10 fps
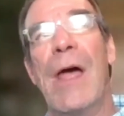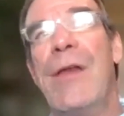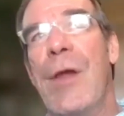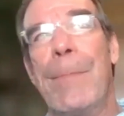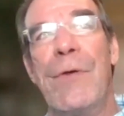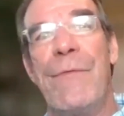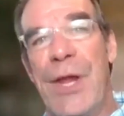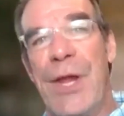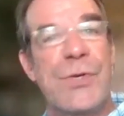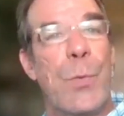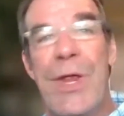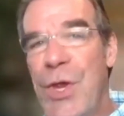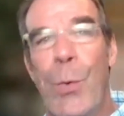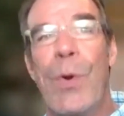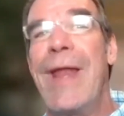a number of years when
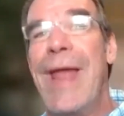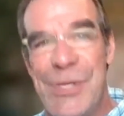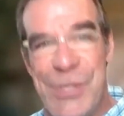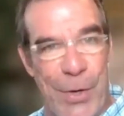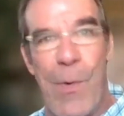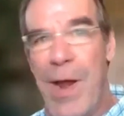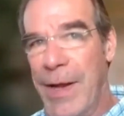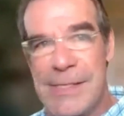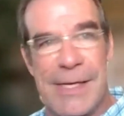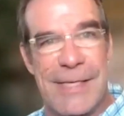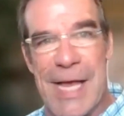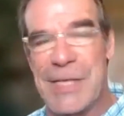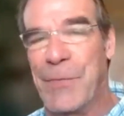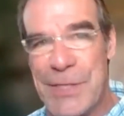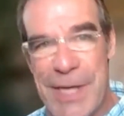you were an agent running a
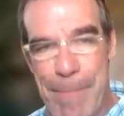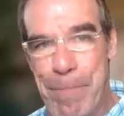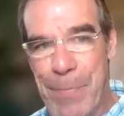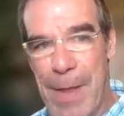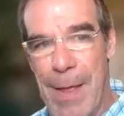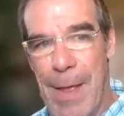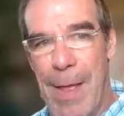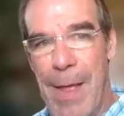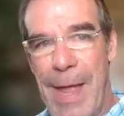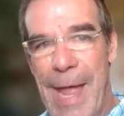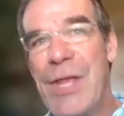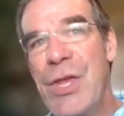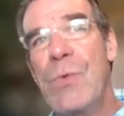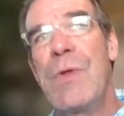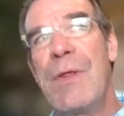successful team, and
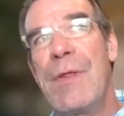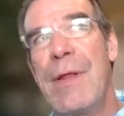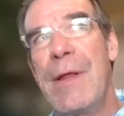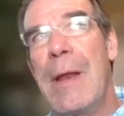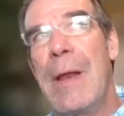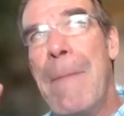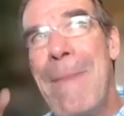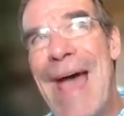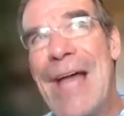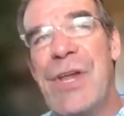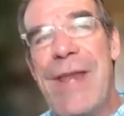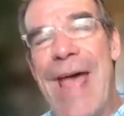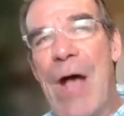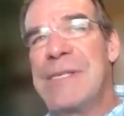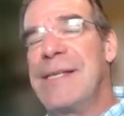you imagine
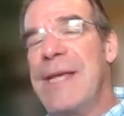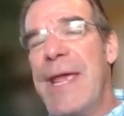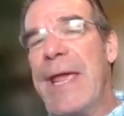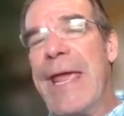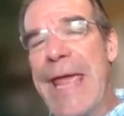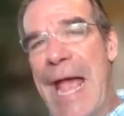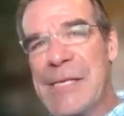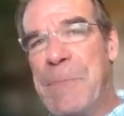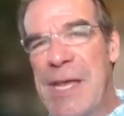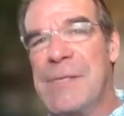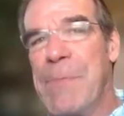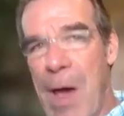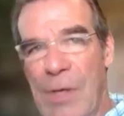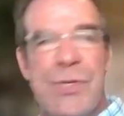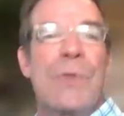now seeing eXp's
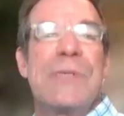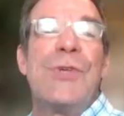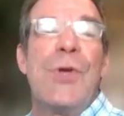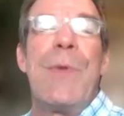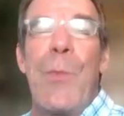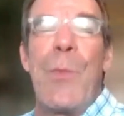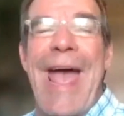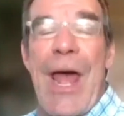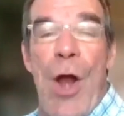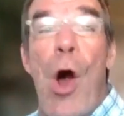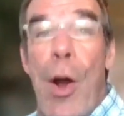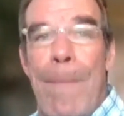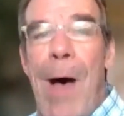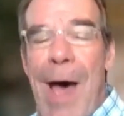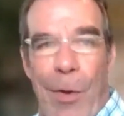model. So assuming we had our
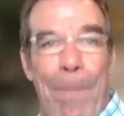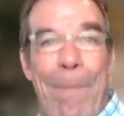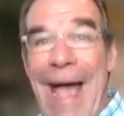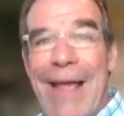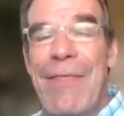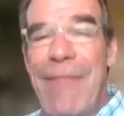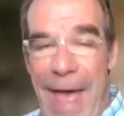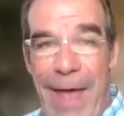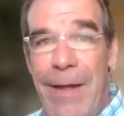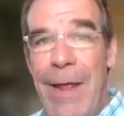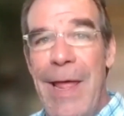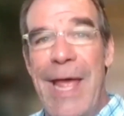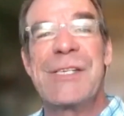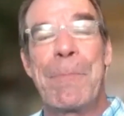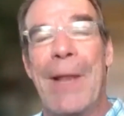model back then
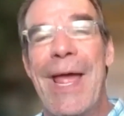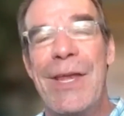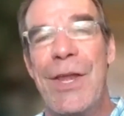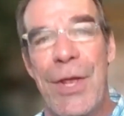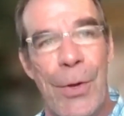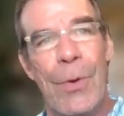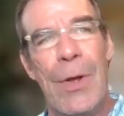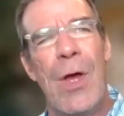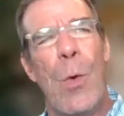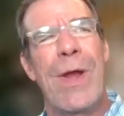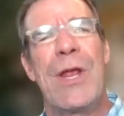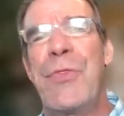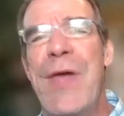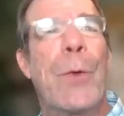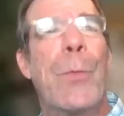explained to you, what do you
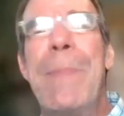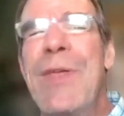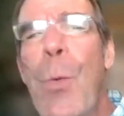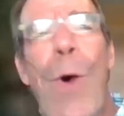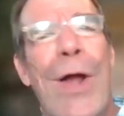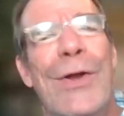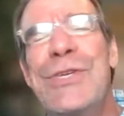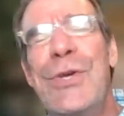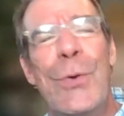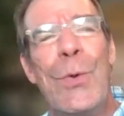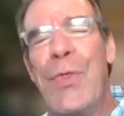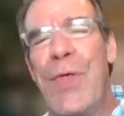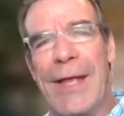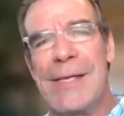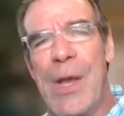think would be the 1 or 2
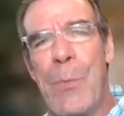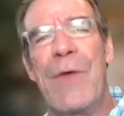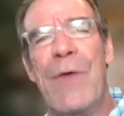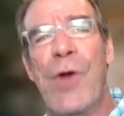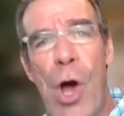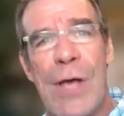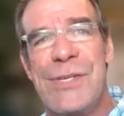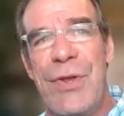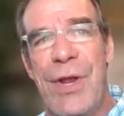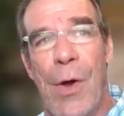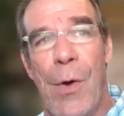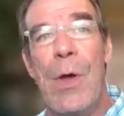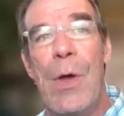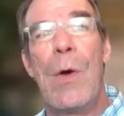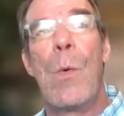things that would have caused you to go,
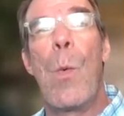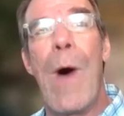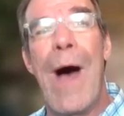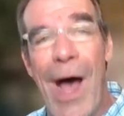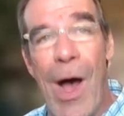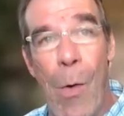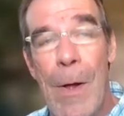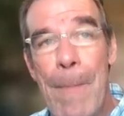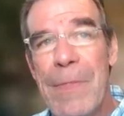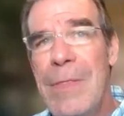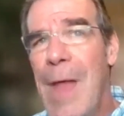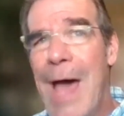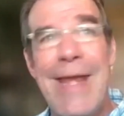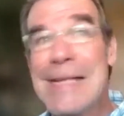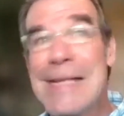wow,
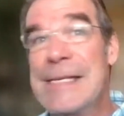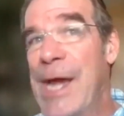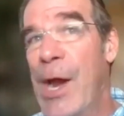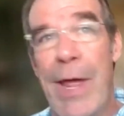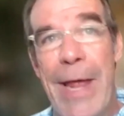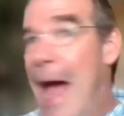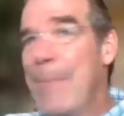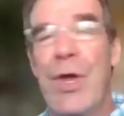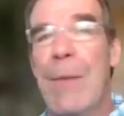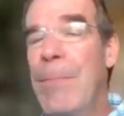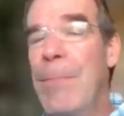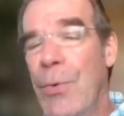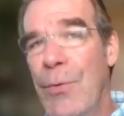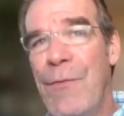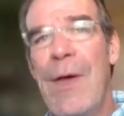not necessarily I'm going to
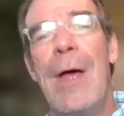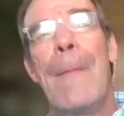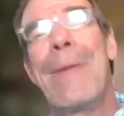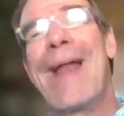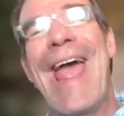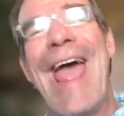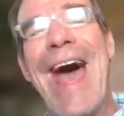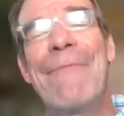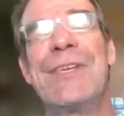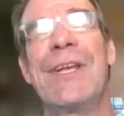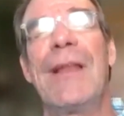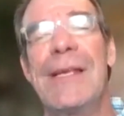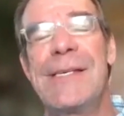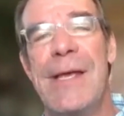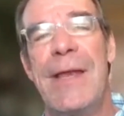move, but I have to
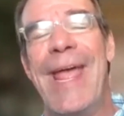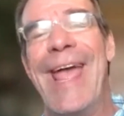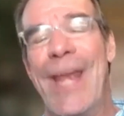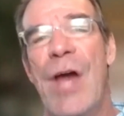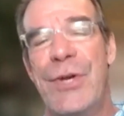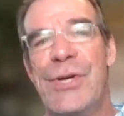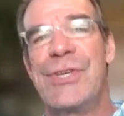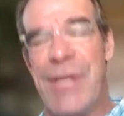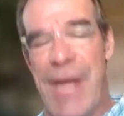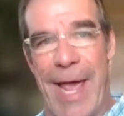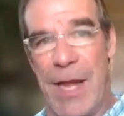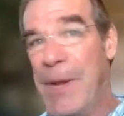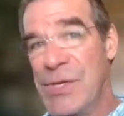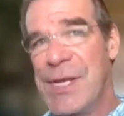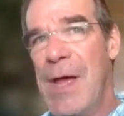listen and understand?
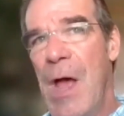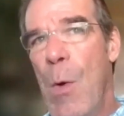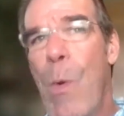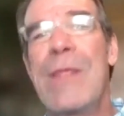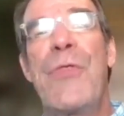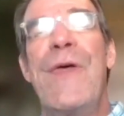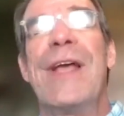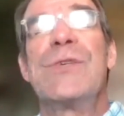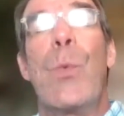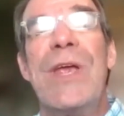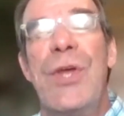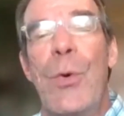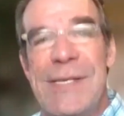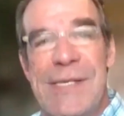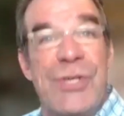Because one of the things we
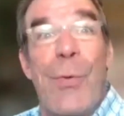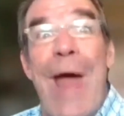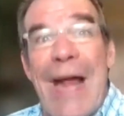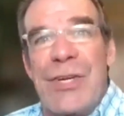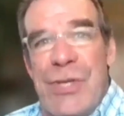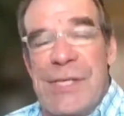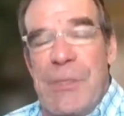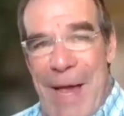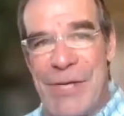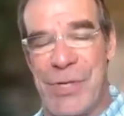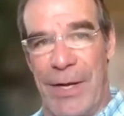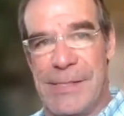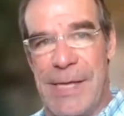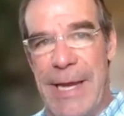do as attraction specialists at